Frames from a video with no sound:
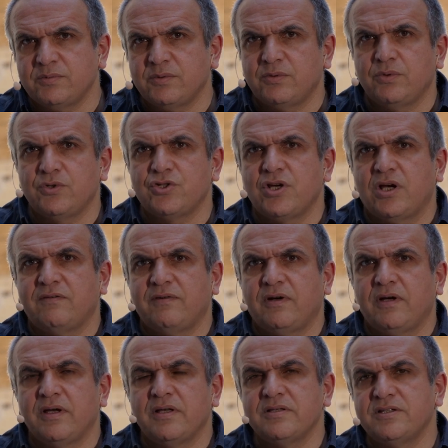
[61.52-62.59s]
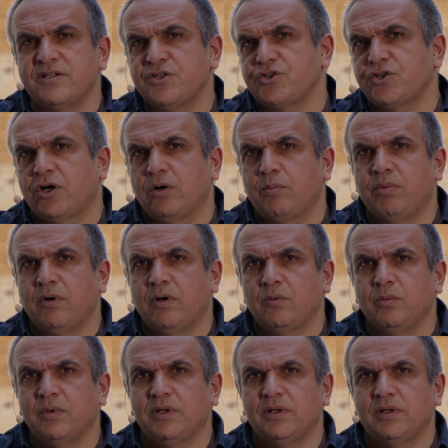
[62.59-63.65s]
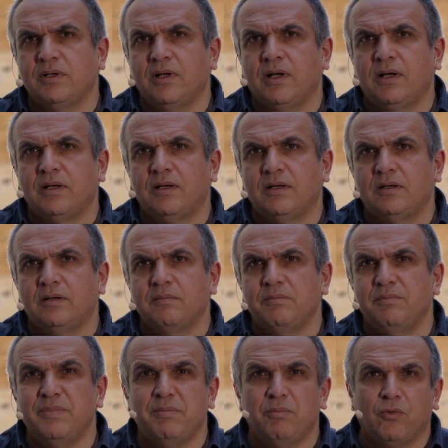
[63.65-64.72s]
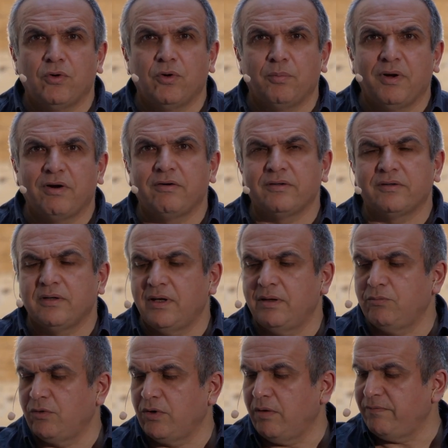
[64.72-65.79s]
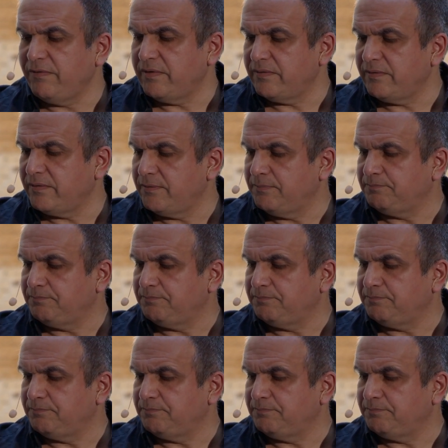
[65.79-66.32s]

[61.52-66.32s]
between Java and C# will be more apparent and more obvious.